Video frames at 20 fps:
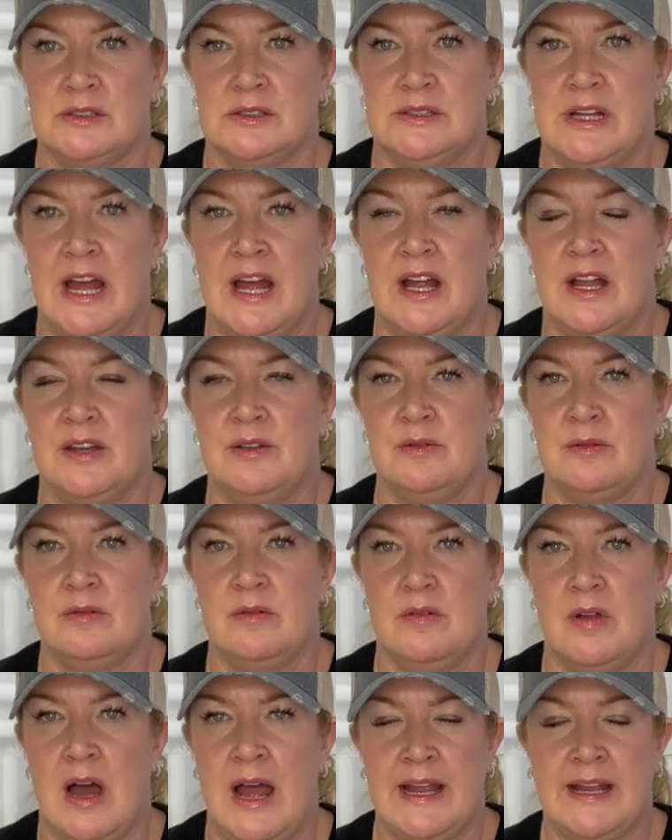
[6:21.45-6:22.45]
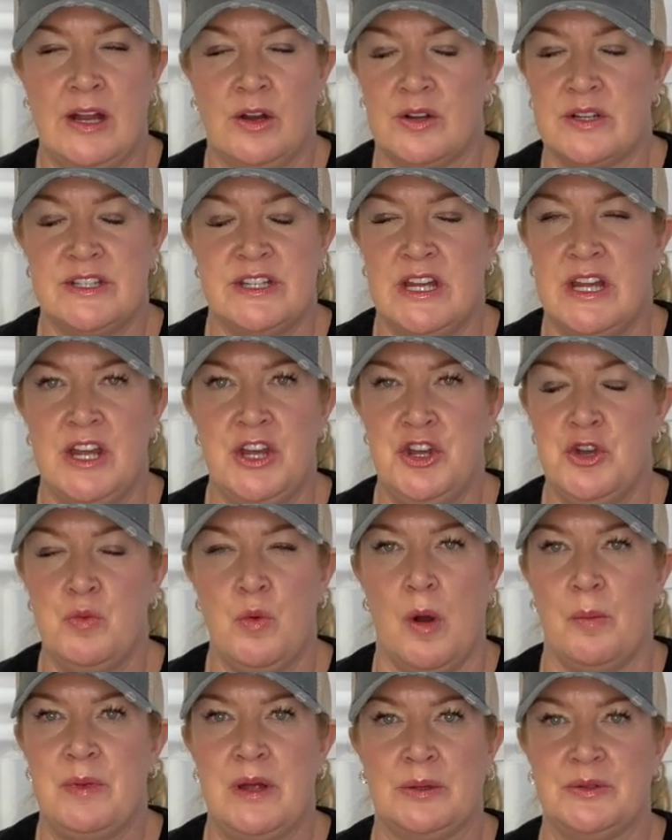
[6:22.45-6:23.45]
And I guarantee you
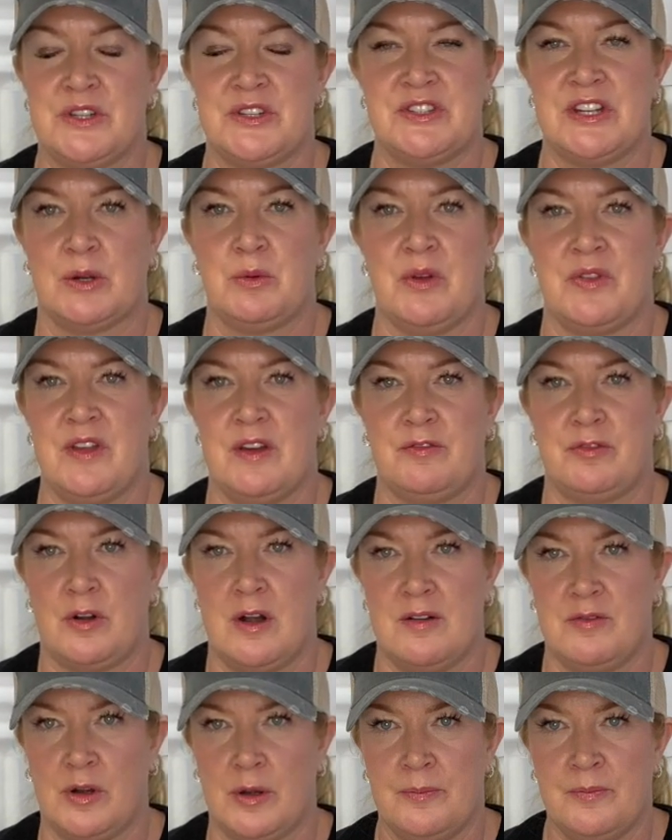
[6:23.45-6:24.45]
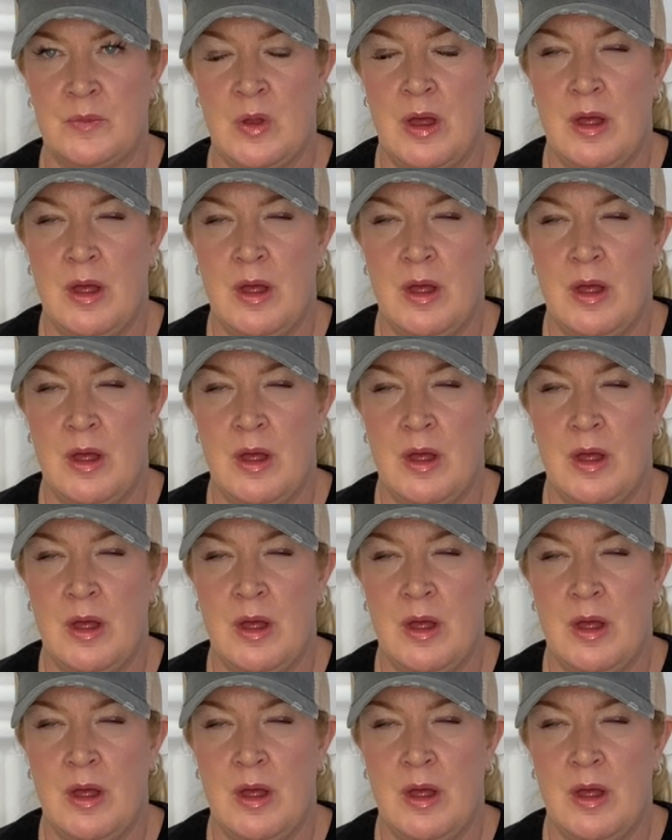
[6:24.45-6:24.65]
won't be able to stick with it forever.